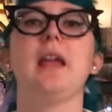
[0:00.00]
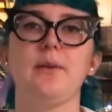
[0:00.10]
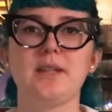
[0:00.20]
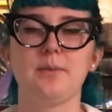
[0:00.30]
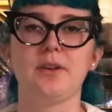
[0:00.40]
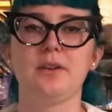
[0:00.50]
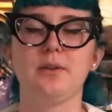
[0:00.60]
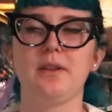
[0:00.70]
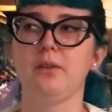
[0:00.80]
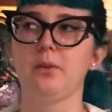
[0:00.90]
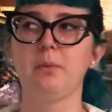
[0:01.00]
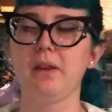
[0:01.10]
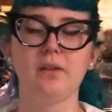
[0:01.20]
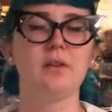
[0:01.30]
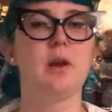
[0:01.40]
I was able to do it. This is
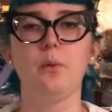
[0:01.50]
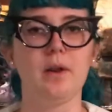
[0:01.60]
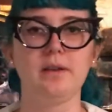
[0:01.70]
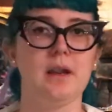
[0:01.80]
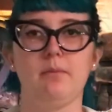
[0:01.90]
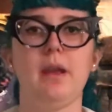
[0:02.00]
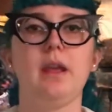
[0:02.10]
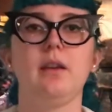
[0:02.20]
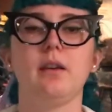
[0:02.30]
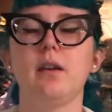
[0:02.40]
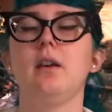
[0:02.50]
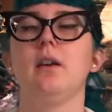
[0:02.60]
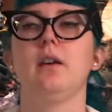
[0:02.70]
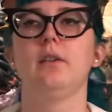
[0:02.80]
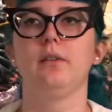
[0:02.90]
basically a one day make.
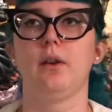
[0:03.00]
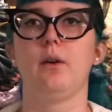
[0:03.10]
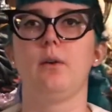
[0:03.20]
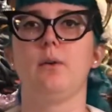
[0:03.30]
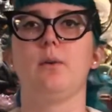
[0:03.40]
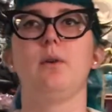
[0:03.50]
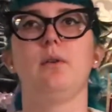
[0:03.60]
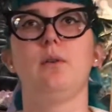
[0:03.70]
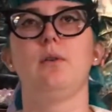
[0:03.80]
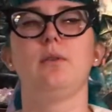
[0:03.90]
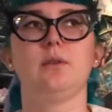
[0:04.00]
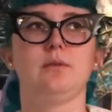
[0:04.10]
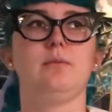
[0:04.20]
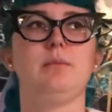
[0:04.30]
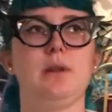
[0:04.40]
So,
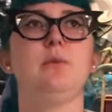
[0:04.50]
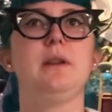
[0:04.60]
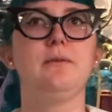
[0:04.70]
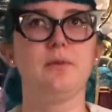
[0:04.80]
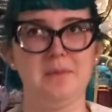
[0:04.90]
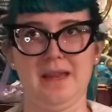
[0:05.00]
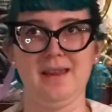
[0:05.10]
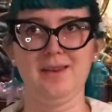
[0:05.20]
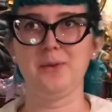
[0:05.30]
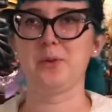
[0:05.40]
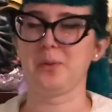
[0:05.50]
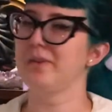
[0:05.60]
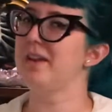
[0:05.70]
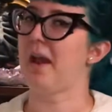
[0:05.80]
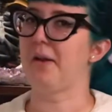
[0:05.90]
big win for me.
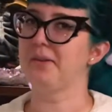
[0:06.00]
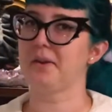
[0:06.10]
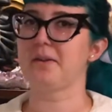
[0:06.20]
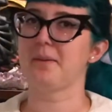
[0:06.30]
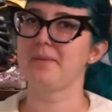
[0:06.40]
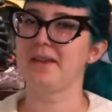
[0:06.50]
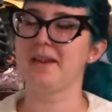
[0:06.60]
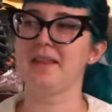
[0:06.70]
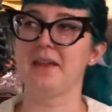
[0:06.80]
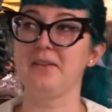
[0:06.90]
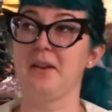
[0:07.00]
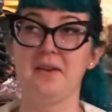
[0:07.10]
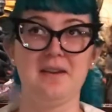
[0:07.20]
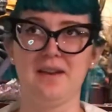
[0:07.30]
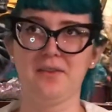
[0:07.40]
Normally, I'll start something and then
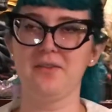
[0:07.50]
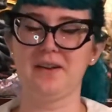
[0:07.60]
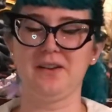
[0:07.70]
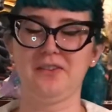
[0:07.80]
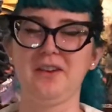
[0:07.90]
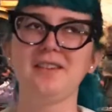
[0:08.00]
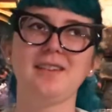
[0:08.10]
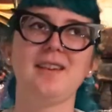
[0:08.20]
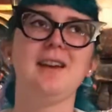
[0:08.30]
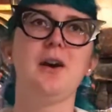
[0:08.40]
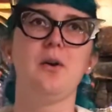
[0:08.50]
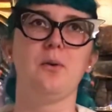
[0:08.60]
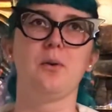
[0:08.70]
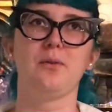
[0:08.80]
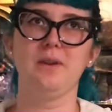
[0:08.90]
never finish it,
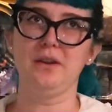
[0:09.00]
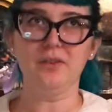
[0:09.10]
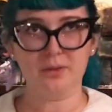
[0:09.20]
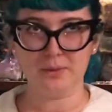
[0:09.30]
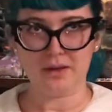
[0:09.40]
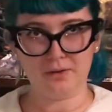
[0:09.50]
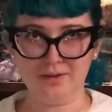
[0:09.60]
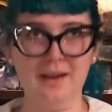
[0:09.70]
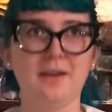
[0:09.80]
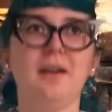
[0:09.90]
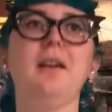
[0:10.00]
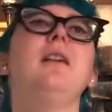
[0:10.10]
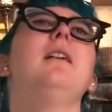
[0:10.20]
or finish it three years later,